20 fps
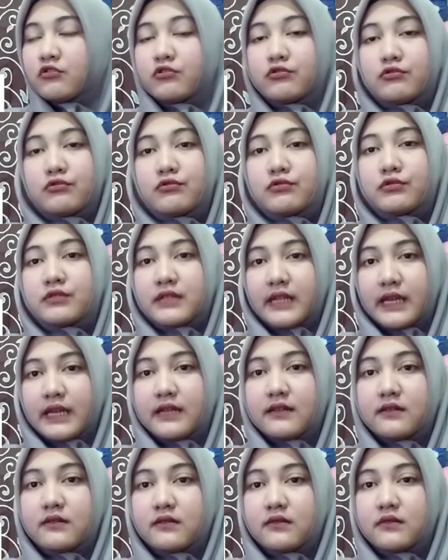to
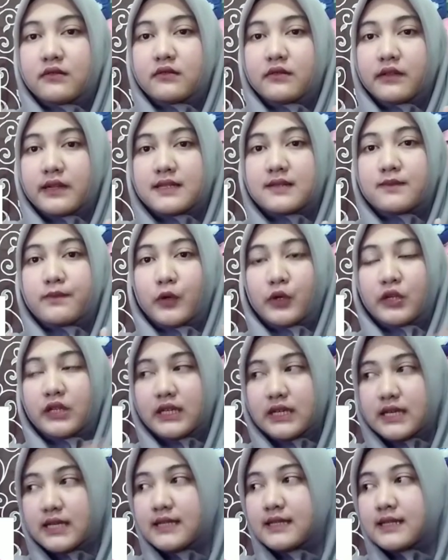10
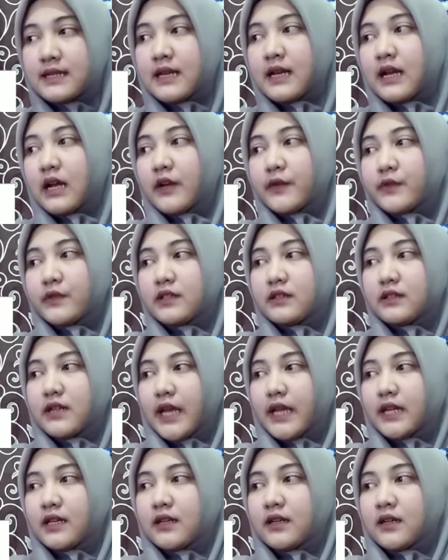respondents. After
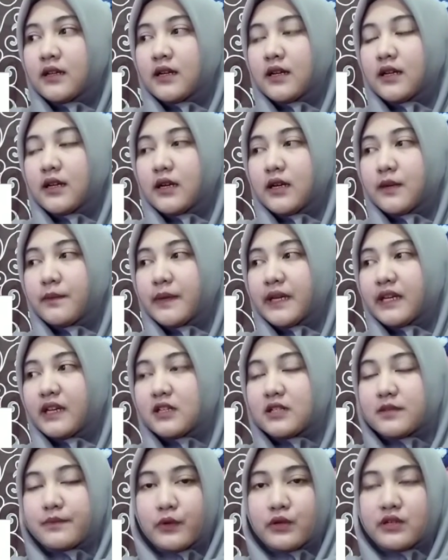that, my
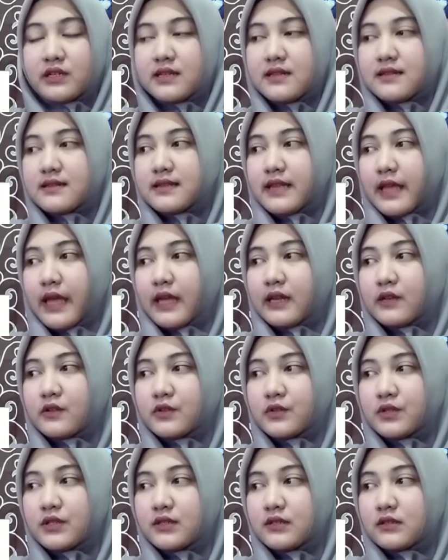respondents
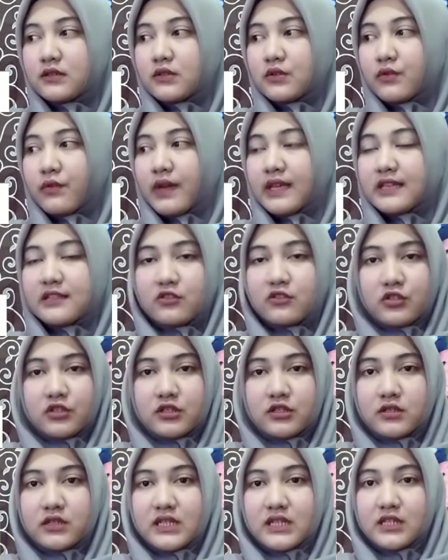answer the
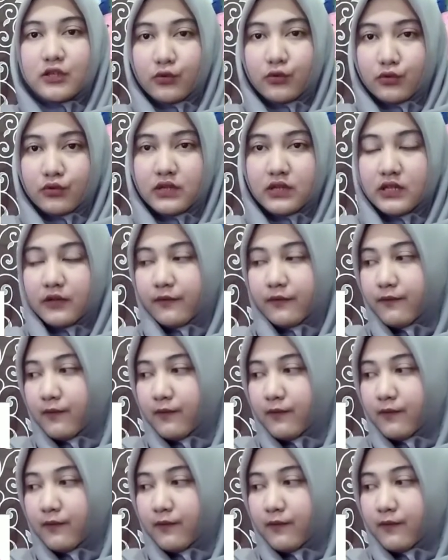question in Google